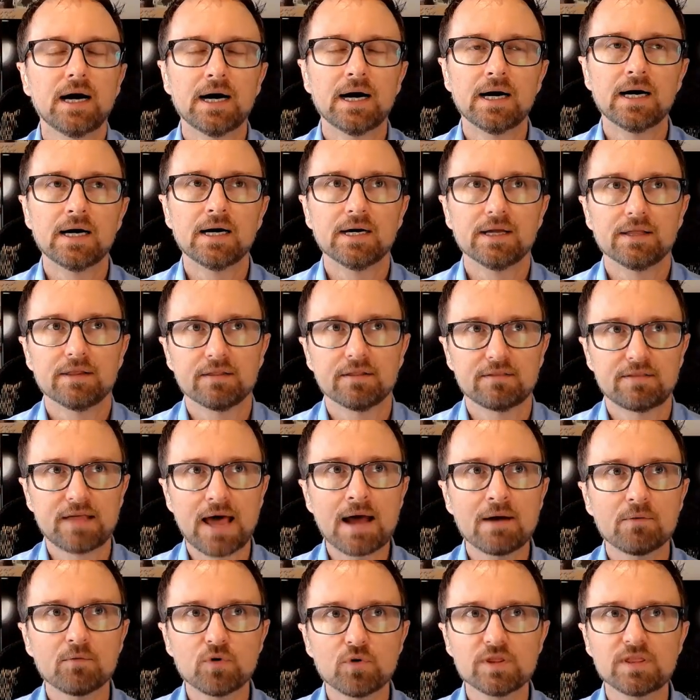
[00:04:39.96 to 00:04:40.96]

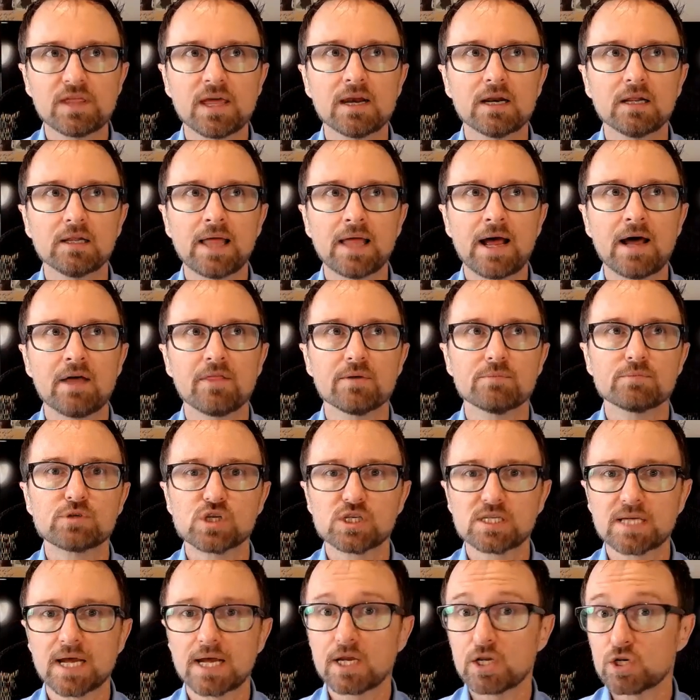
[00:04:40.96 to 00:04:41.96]
That would then allow them
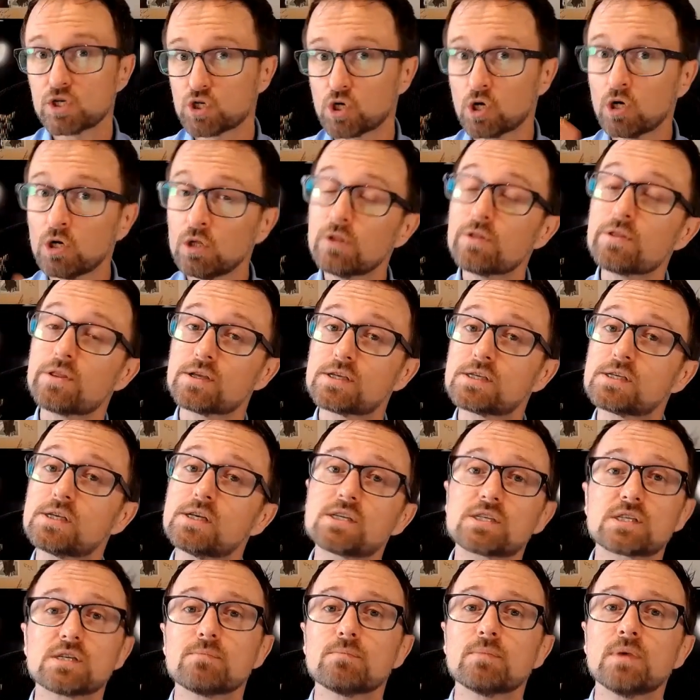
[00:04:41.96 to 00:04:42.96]
to take control of the
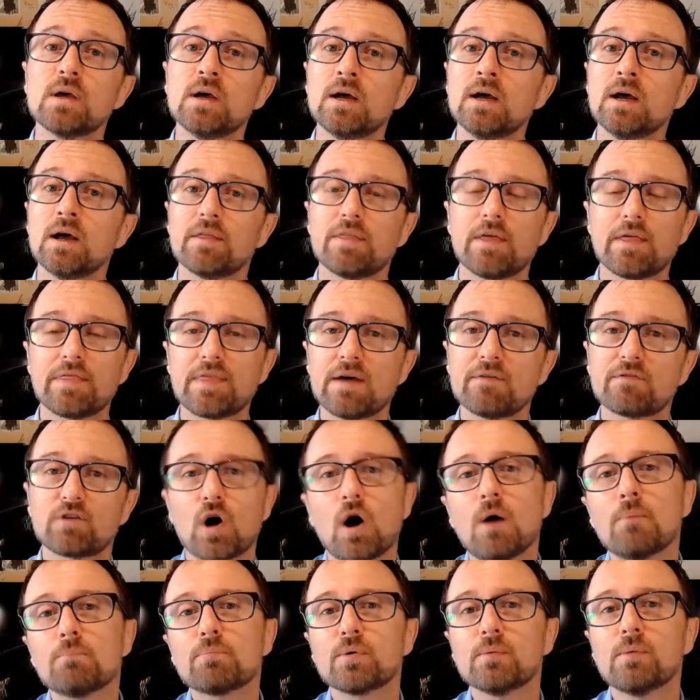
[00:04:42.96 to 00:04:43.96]
system that they've
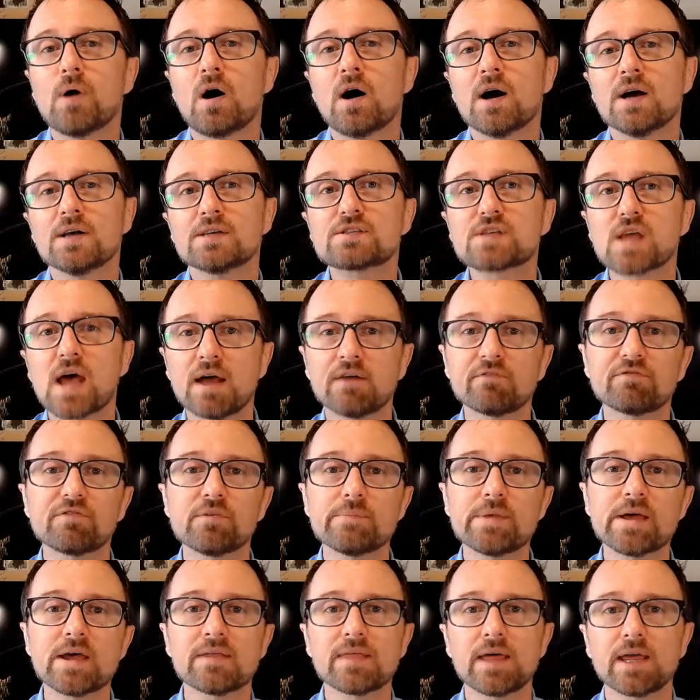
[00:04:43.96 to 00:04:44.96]
compromised. And
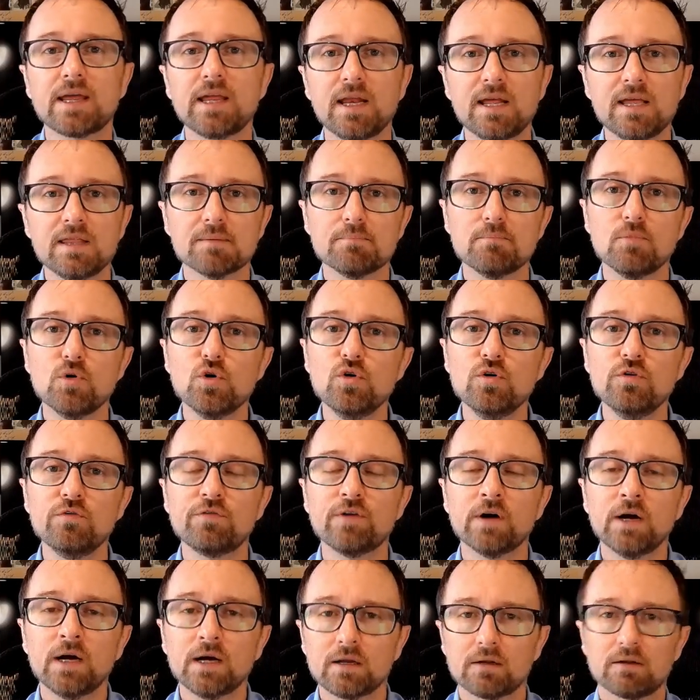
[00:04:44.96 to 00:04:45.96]
from there, they could either
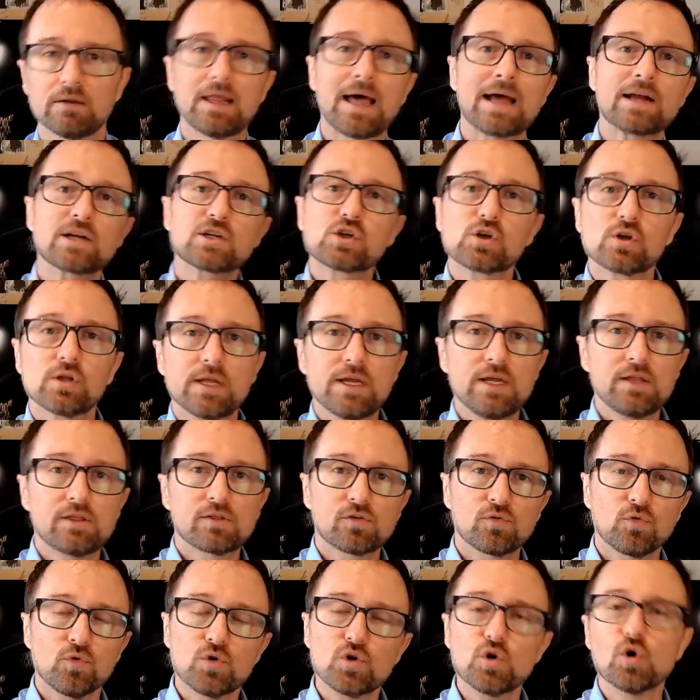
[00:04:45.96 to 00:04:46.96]
move laterally
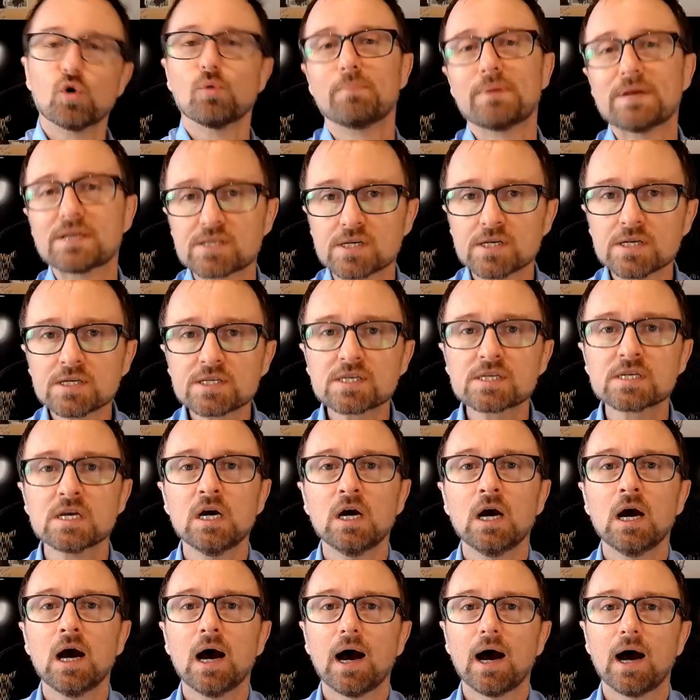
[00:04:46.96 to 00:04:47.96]
through your business,
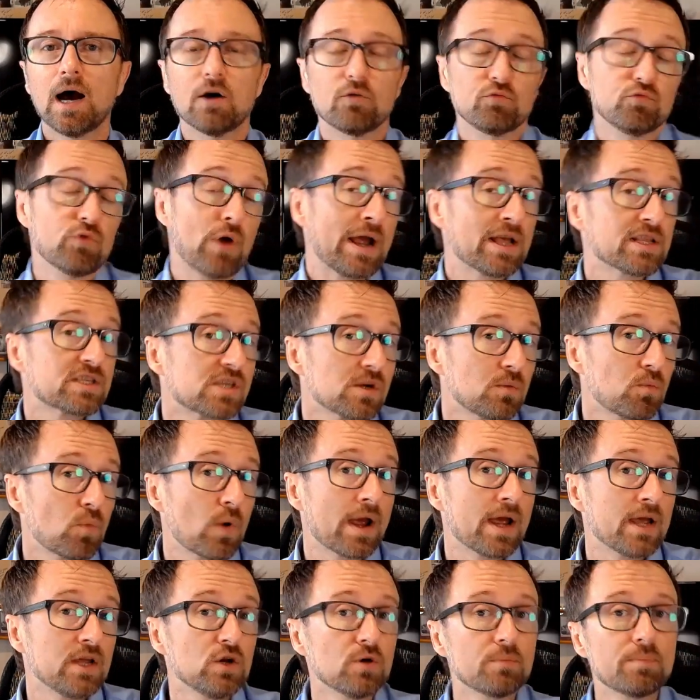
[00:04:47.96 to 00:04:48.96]

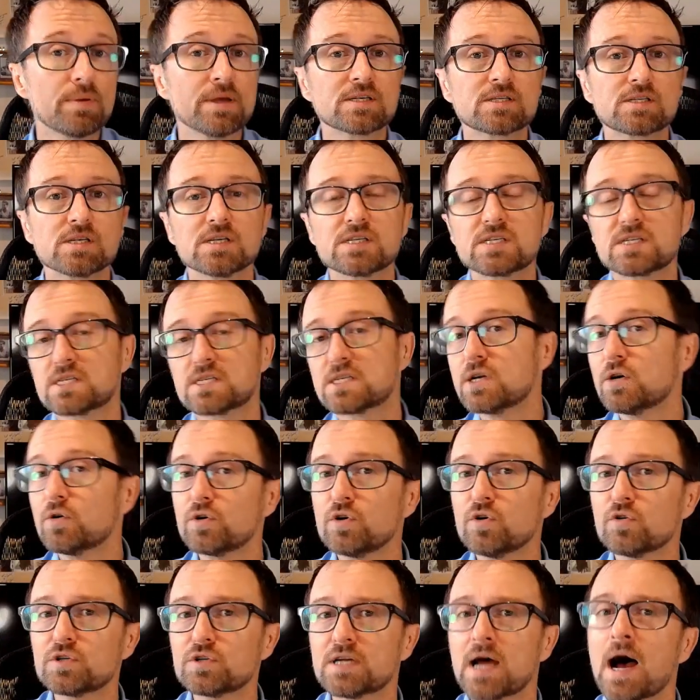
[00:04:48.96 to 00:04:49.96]
ransomware your business,
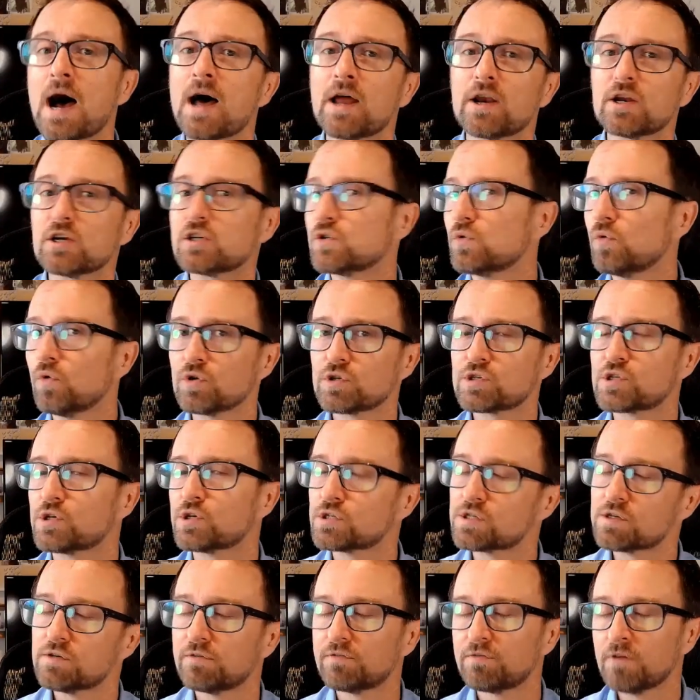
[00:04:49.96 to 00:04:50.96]
steal your data, do all
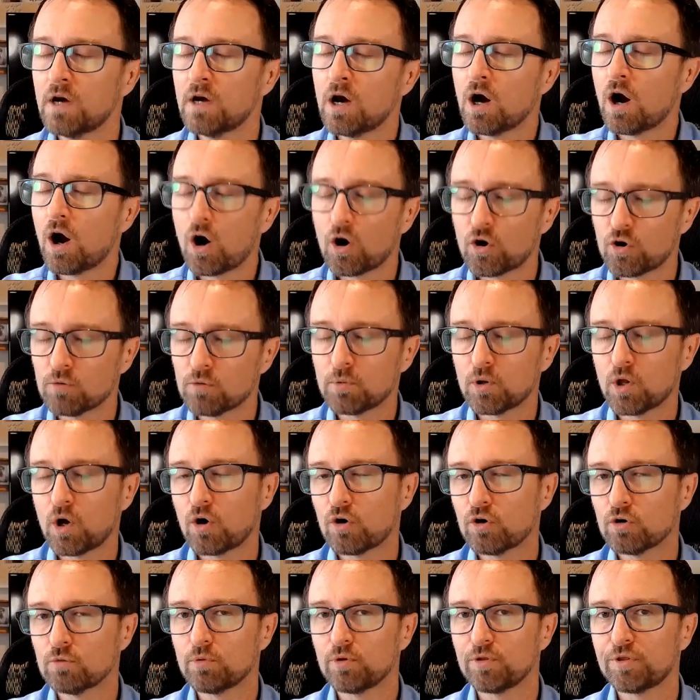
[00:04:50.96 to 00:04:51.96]
sorts of horrible,
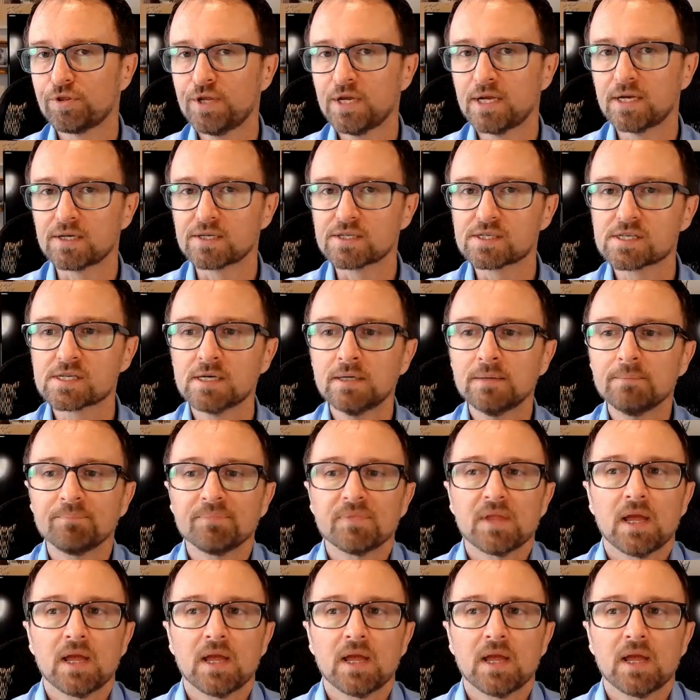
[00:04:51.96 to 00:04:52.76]
horrible things.